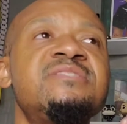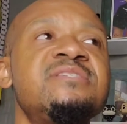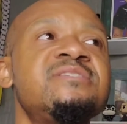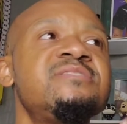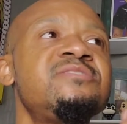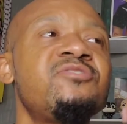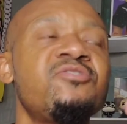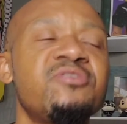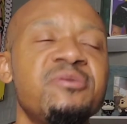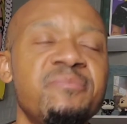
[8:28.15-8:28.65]

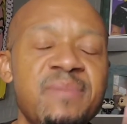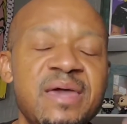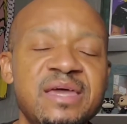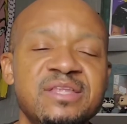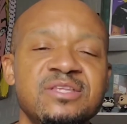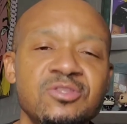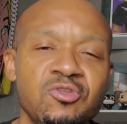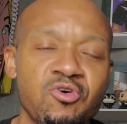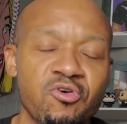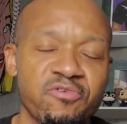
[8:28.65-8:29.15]
you know, the
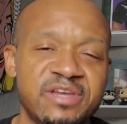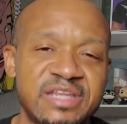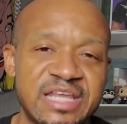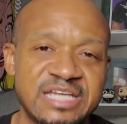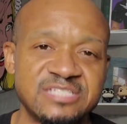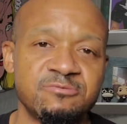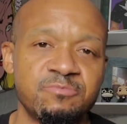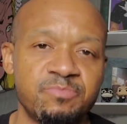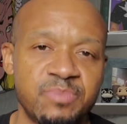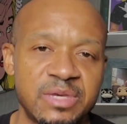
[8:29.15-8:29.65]
Mandalorian
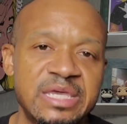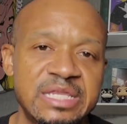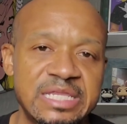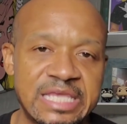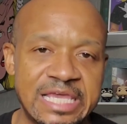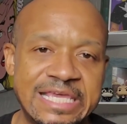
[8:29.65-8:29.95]
has been